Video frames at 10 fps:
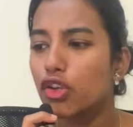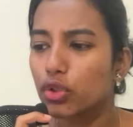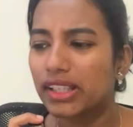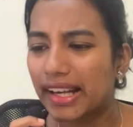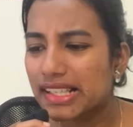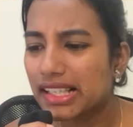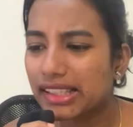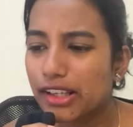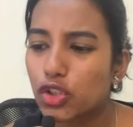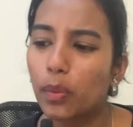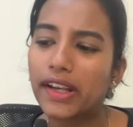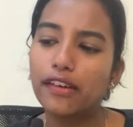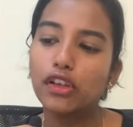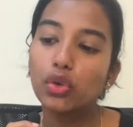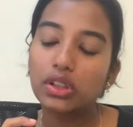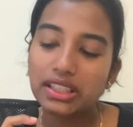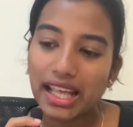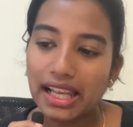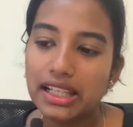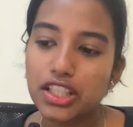So that is the thing. So whenever you
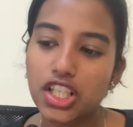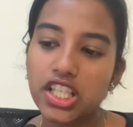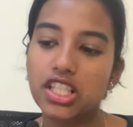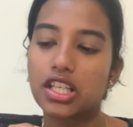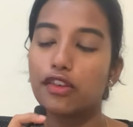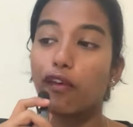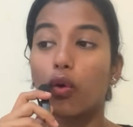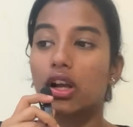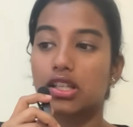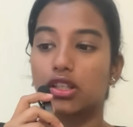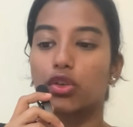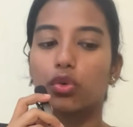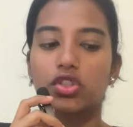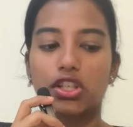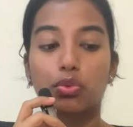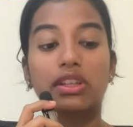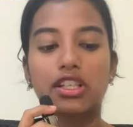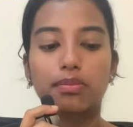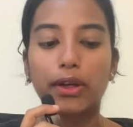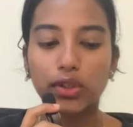tell just in focus, just with
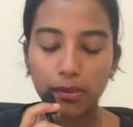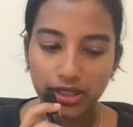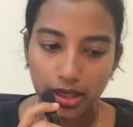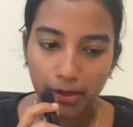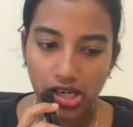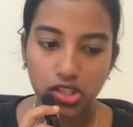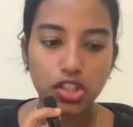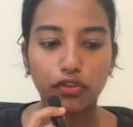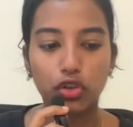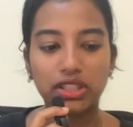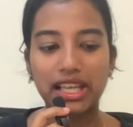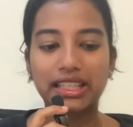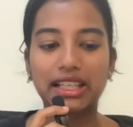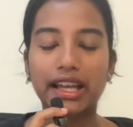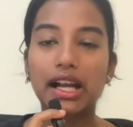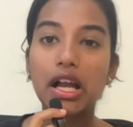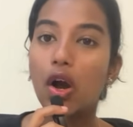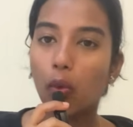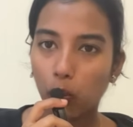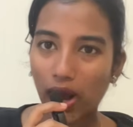respect to EBITDA margins, if you tell ki like
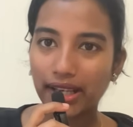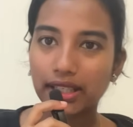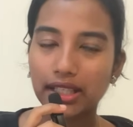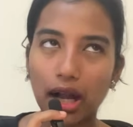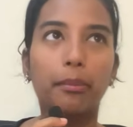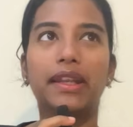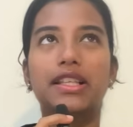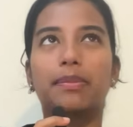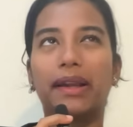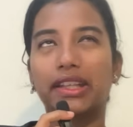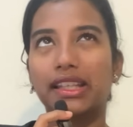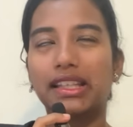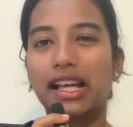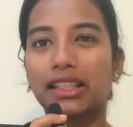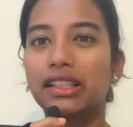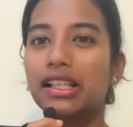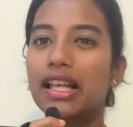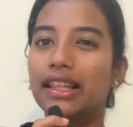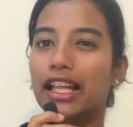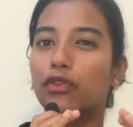one company is better than the other,
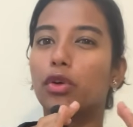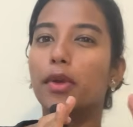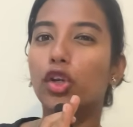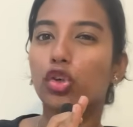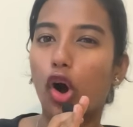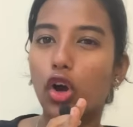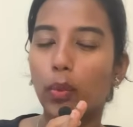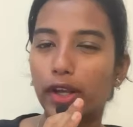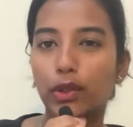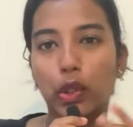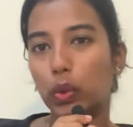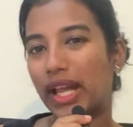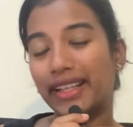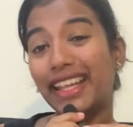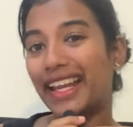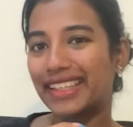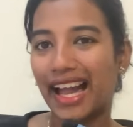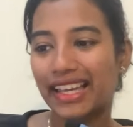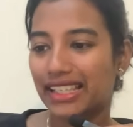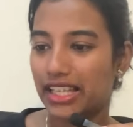that would be a wrong way to look at the
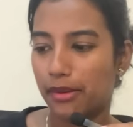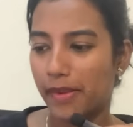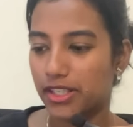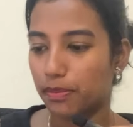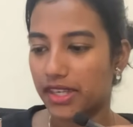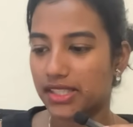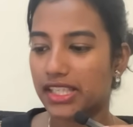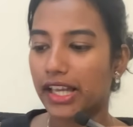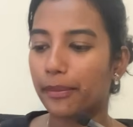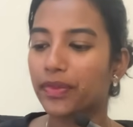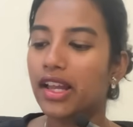entire EMS space. Okay.